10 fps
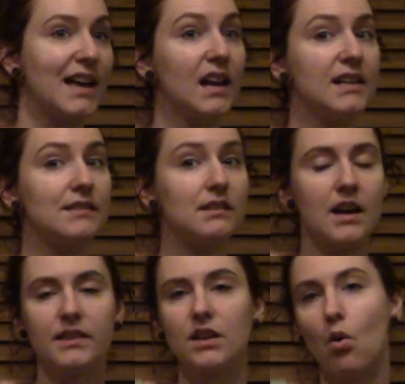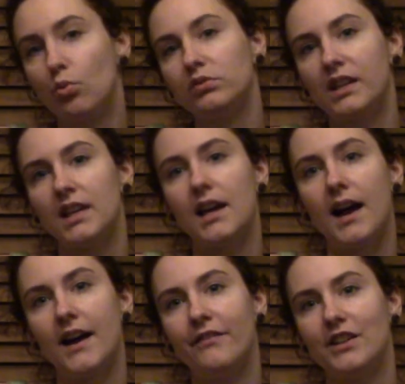that is not the only
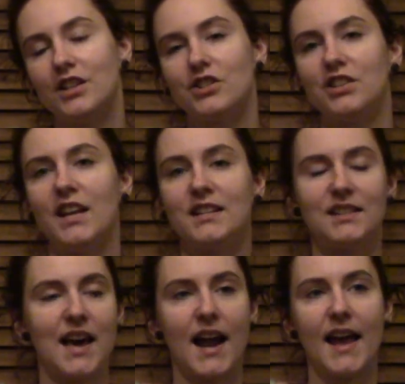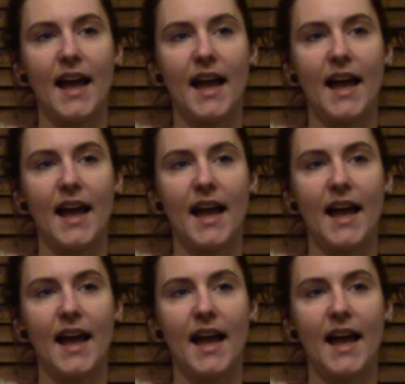vintage knit that I